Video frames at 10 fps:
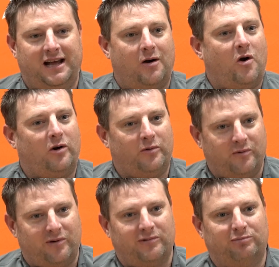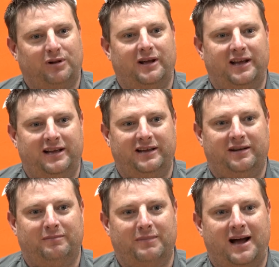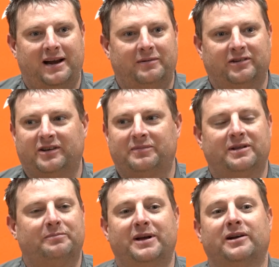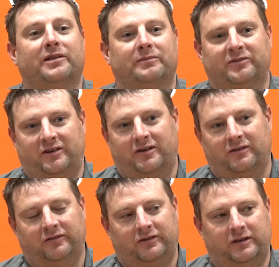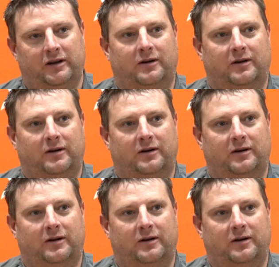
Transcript: how hard we want them to play and buying into something bigger than themselves.